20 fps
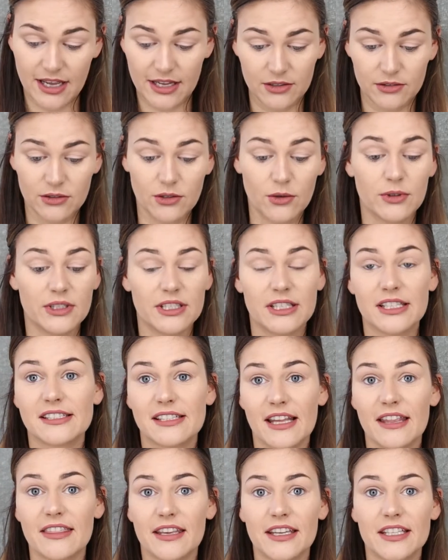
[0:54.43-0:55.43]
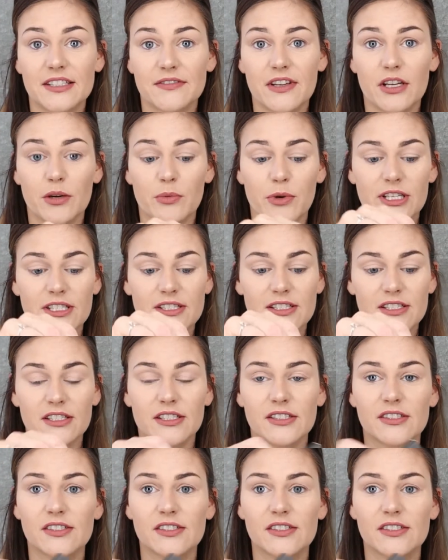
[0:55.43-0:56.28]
I don't know what it is. I think it's fingerprints.